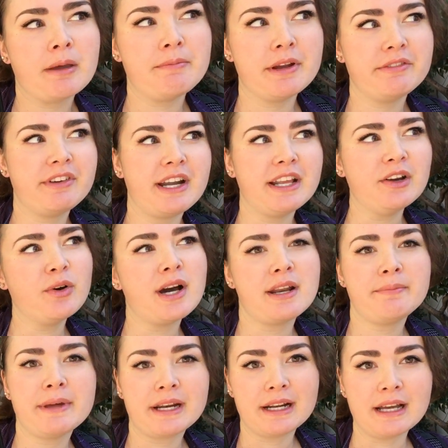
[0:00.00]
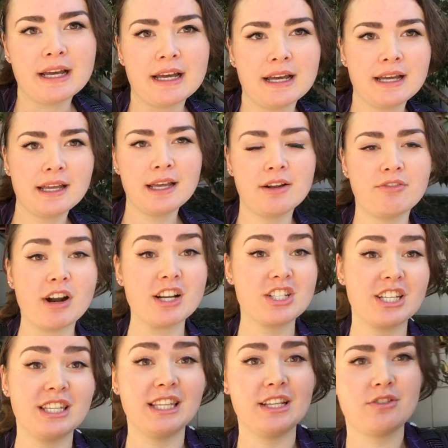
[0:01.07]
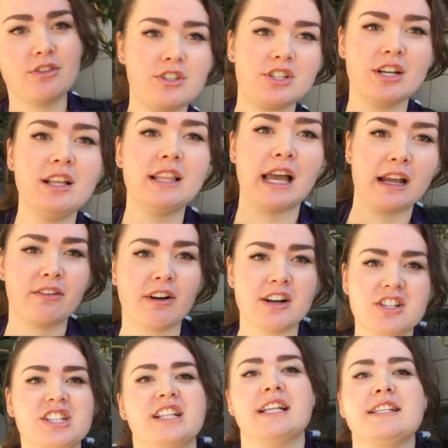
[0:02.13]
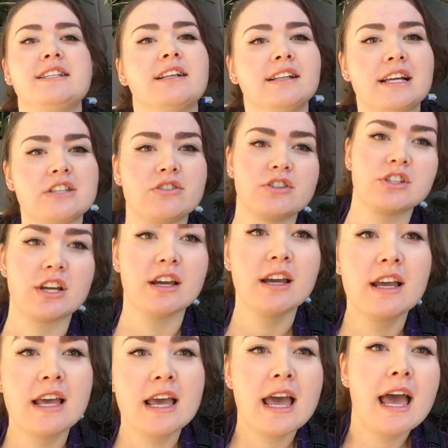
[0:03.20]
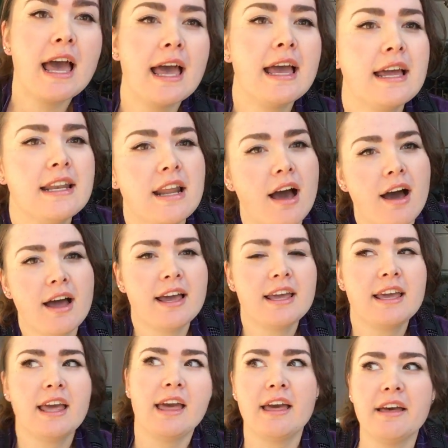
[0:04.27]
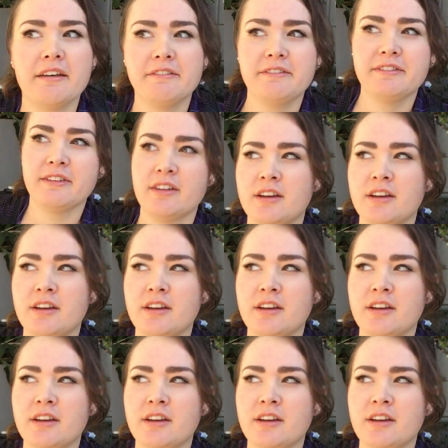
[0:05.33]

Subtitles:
been reading quite a bit of Russian literature, like Russian classical literature, and I have